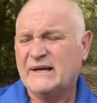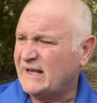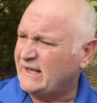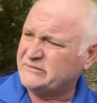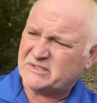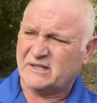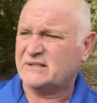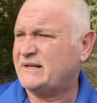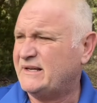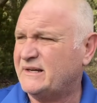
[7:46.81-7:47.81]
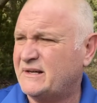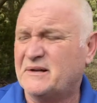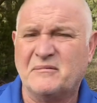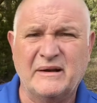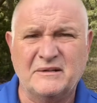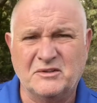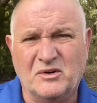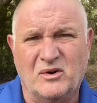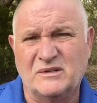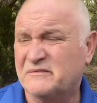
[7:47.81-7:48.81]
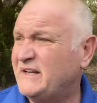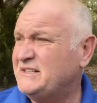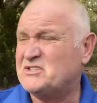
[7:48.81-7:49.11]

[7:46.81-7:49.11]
Eve's kicking around in the Garden of Eden.